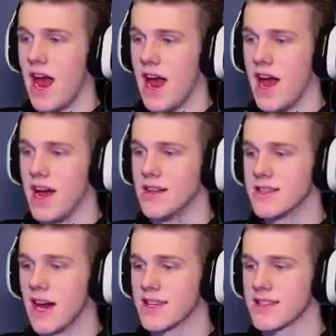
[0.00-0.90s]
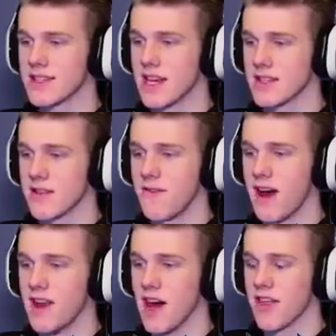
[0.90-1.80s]
And successfully
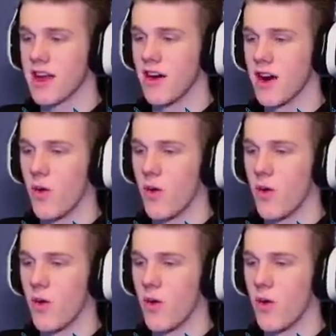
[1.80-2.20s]
found nothing on